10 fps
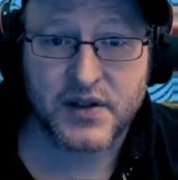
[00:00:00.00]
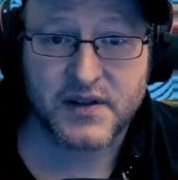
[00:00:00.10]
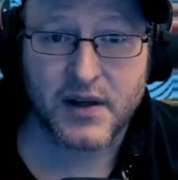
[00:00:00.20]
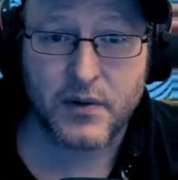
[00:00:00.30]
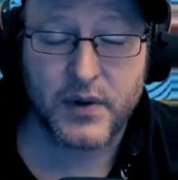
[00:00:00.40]

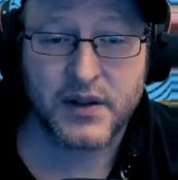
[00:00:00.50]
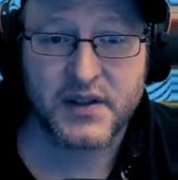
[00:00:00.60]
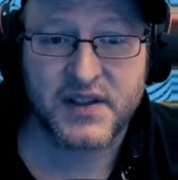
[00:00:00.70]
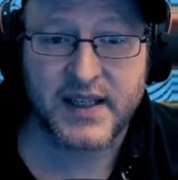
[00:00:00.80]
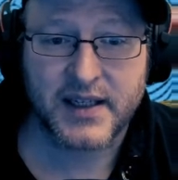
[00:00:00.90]
So we could
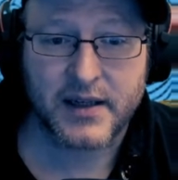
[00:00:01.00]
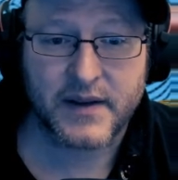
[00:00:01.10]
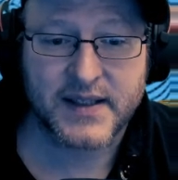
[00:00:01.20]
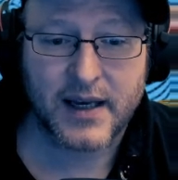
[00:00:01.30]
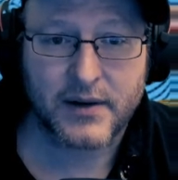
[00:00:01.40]
stick
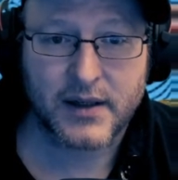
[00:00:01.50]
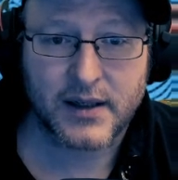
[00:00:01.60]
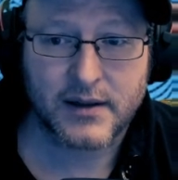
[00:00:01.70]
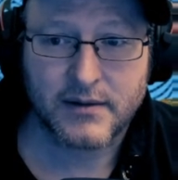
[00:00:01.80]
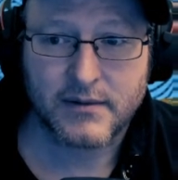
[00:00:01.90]
another town in
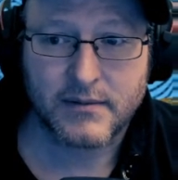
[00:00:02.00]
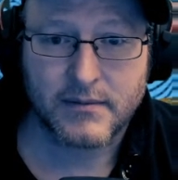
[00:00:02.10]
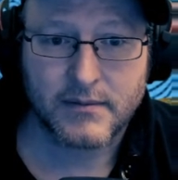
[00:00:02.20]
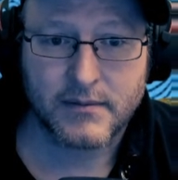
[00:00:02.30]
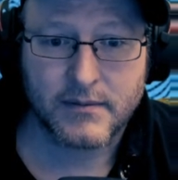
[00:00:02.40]
here,
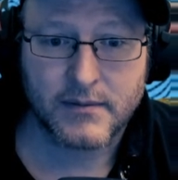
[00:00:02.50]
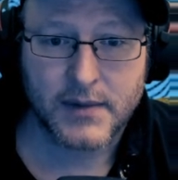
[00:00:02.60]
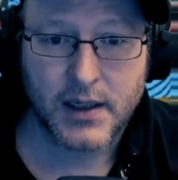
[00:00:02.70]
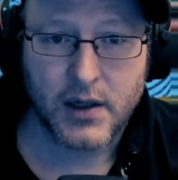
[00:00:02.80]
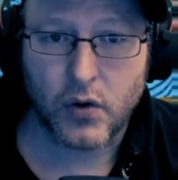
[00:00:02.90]

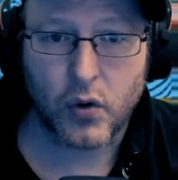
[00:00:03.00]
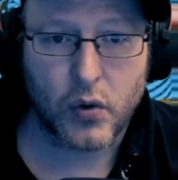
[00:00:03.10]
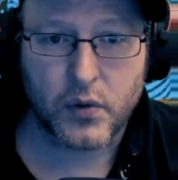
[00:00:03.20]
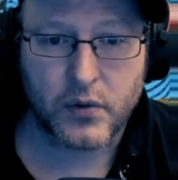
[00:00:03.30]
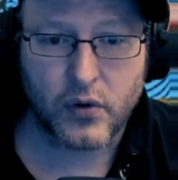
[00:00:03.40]

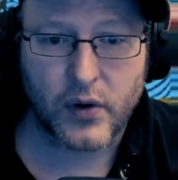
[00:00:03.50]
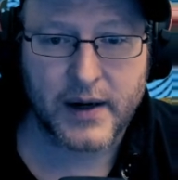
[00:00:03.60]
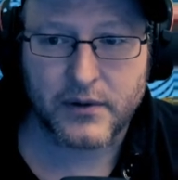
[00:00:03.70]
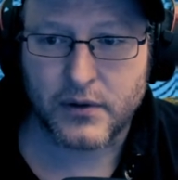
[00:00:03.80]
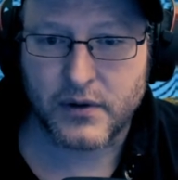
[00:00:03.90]
or or
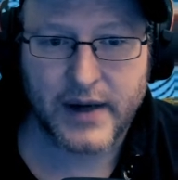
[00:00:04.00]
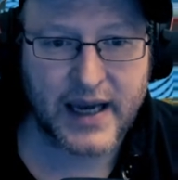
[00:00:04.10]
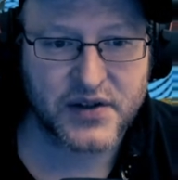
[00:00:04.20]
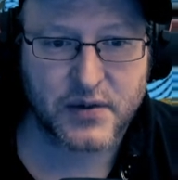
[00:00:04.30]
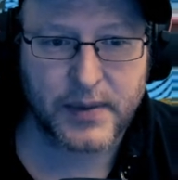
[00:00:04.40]
or
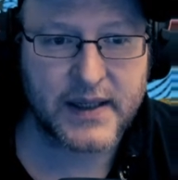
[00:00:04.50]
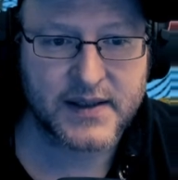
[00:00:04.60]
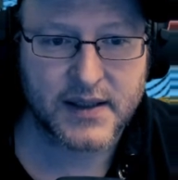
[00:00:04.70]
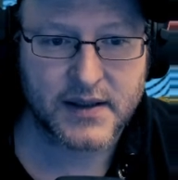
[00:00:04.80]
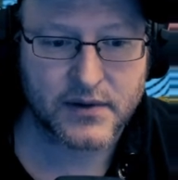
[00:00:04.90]
extra
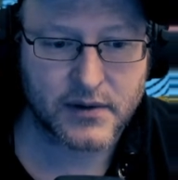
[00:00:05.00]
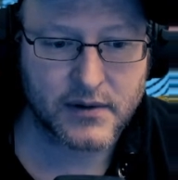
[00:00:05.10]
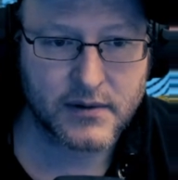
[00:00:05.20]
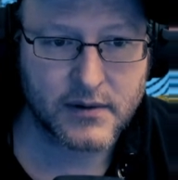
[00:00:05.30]
pieces, or.